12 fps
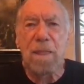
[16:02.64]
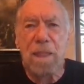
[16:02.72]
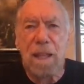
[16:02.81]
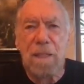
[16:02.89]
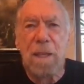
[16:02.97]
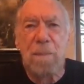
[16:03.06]
And
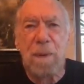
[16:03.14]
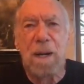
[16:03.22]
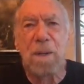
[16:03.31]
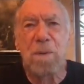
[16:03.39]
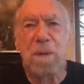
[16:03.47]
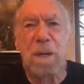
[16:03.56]
then the
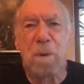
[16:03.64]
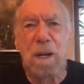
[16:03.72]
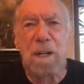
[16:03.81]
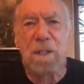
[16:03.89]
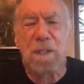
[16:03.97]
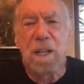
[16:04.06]
American dream
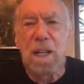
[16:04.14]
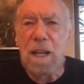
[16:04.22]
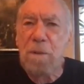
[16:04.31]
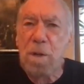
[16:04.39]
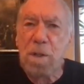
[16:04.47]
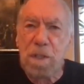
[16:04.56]
works.
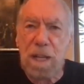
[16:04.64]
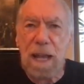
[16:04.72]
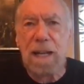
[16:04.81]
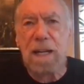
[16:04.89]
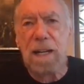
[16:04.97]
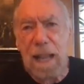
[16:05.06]
If you're
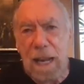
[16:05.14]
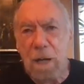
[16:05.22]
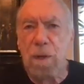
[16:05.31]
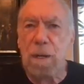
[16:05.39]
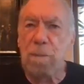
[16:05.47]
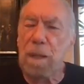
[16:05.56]
sad and
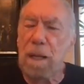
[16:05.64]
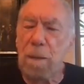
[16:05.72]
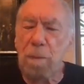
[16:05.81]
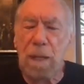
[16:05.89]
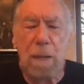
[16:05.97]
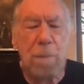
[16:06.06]
angry and bl-
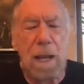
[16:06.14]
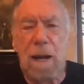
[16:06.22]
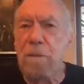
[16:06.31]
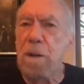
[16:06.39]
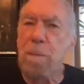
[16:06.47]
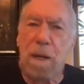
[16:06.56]
blame
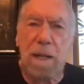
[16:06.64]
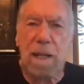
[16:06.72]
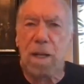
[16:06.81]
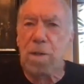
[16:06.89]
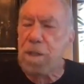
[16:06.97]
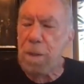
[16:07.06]
everybody
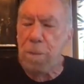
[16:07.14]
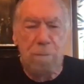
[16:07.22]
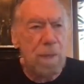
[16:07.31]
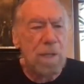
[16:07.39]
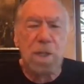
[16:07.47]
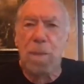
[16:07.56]
else and
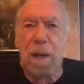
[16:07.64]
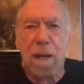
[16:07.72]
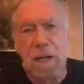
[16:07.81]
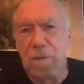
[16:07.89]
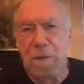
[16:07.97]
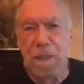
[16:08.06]
bitch about
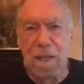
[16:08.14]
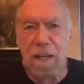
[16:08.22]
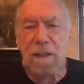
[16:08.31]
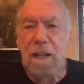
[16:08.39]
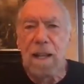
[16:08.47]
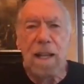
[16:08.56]

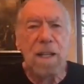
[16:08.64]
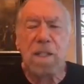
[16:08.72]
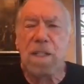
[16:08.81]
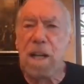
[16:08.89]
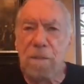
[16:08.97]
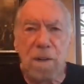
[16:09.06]
everything, it's
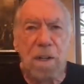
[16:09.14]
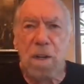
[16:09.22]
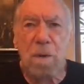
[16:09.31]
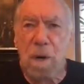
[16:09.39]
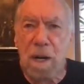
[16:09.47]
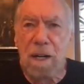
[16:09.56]
never going
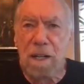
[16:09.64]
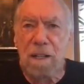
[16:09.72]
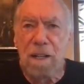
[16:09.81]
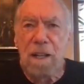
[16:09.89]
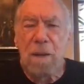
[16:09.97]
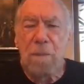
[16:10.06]
to work.
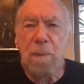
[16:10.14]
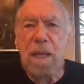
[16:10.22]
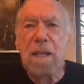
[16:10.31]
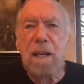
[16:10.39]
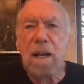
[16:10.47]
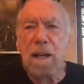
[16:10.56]
Be
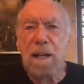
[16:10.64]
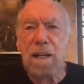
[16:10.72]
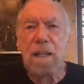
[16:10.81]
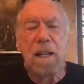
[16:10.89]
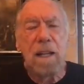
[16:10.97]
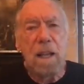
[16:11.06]
kind.
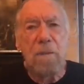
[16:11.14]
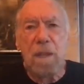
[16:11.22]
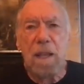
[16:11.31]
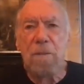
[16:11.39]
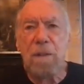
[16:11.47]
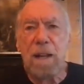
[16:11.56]
if you
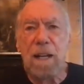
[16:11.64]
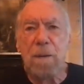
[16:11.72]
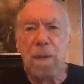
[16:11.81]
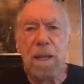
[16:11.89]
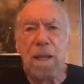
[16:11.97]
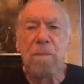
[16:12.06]
have an
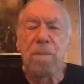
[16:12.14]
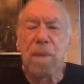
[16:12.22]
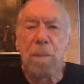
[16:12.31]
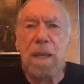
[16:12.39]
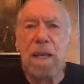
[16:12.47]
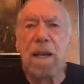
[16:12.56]
enemy,
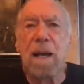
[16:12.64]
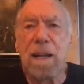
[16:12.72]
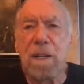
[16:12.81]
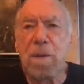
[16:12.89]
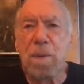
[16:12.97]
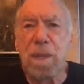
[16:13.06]
be
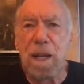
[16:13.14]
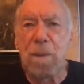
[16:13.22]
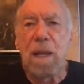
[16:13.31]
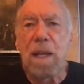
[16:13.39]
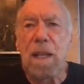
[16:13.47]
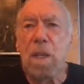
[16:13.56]
kind to them.
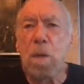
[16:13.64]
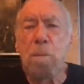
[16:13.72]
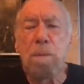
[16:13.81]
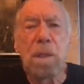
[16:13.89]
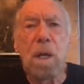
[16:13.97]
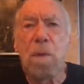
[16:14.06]
You
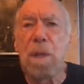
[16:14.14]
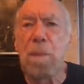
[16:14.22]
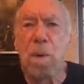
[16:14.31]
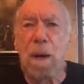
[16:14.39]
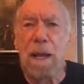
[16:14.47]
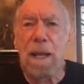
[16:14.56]
blow them
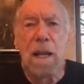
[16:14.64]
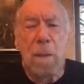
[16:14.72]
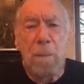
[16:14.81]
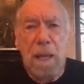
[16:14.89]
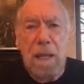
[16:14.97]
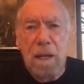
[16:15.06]
away.
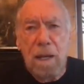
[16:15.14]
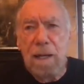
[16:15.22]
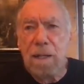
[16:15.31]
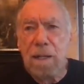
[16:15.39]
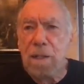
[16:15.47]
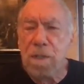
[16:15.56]
Be kind
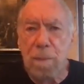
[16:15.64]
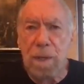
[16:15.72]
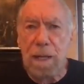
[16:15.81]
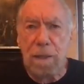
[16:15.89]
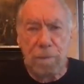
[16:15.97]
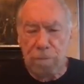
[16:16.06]
to
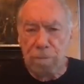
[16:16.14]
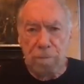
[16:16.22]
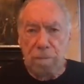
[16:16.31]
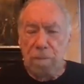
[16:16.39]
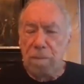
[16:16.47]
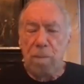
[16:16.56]
somebody
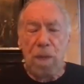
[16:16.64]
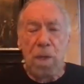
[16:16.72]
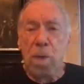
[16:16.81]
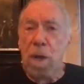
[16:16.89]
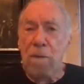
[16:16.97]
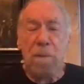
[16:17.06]

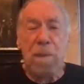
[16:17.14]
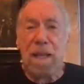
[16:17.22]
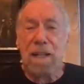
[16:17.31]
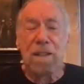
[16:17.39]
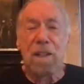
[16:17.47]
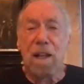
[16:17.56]
you haven't
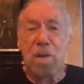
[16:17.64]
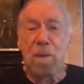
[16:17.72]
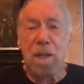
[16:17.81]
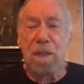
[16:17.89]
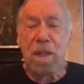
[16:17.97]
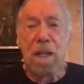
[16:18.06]
been along
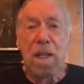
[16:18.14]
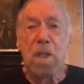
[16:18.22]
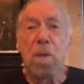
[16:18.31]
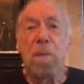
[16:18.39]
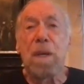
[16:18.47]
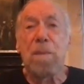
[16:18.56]
with,
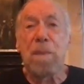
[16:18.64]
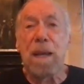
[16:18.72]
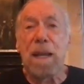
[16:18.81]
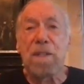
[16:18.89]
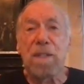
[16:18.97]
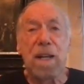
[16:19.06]
you'll be
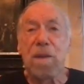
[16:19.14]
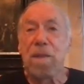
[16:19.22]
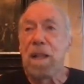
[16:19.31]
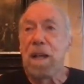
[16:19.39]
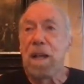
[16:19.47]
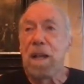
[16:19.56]
amazed how
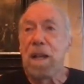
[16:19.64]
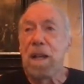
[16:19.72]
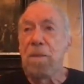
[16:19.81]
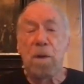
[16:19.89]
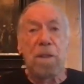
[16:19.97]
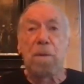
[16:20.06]

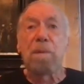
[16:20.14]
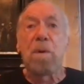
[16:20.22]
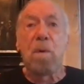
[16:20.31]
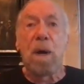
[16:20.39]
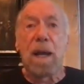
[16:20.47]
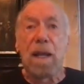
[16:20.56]
First of all, they're
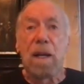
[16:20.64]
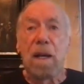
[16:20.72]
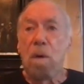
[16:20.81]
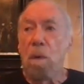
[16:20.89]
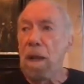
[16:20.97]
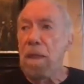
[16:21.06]
blown
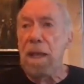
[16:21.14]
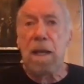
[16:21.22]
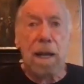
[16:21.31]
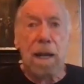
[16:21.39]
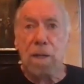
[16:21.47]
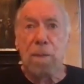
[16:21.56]
away. Why are they
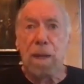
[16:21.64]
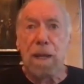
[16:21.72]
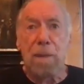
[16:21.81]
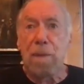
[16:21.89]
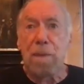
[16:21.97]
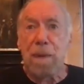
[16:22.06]
kind to
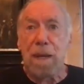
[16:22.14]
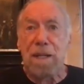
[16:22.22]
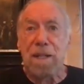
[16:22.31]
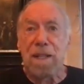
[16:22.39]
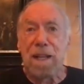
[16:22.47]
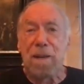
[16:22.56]
me? I've been
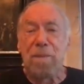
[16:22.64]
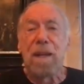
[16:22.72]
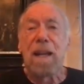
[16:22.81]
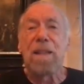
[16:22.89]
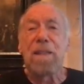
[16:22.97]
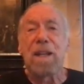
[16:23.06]
mean to them.
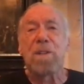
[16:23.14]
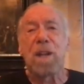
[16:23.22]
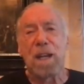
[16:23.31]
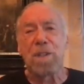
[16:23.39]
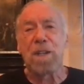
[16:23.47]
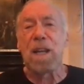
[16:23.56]
And they
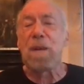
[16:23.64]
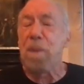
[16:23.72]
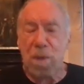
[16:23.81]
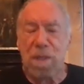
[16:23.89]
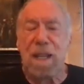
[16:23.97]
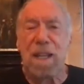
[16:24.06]
change in
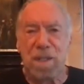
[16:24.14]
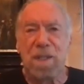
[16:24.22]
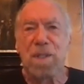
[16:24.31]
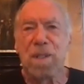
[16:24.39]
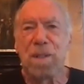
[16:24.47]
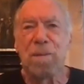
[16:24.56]
most
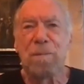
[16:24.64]
cases.